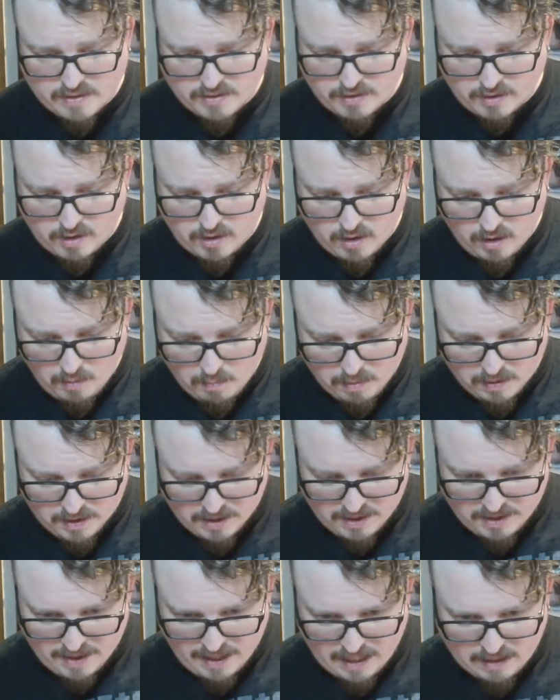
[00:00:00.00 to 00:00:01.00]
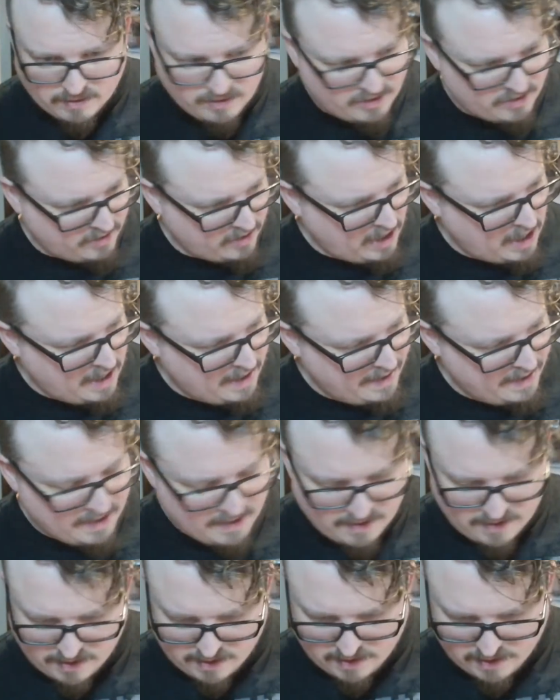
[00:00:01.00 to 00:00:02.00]
is a goblin
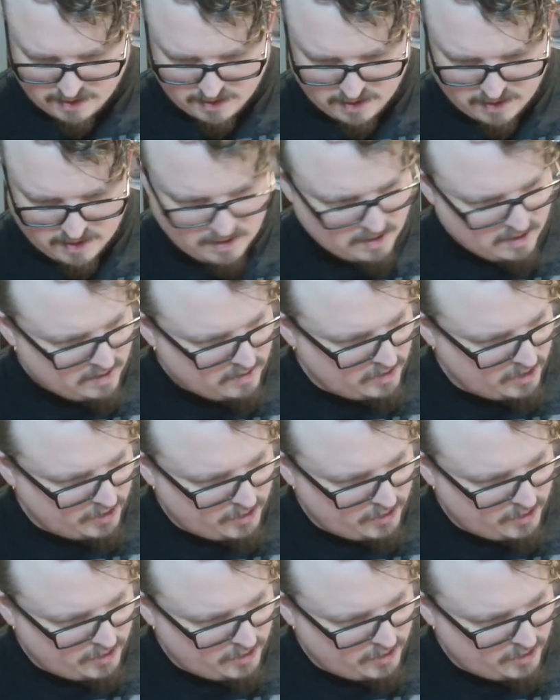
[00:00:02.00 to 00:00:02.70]
outside the